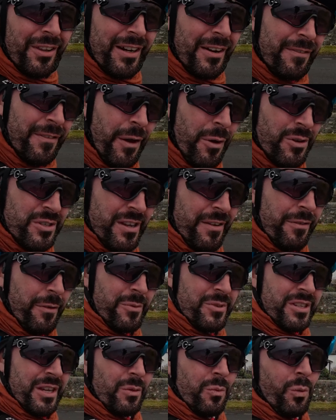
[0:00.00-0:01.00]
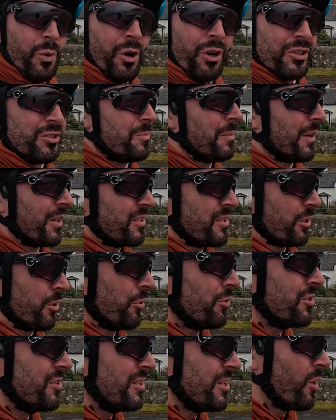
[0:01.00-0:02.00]
I felt as if I was getting watched, because I
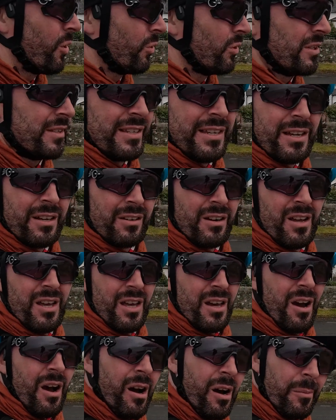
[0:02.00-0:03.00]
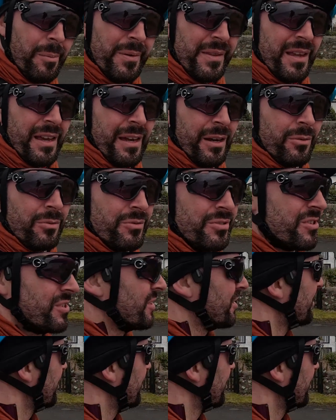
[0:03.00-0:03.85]
could see all the deer up in the hills.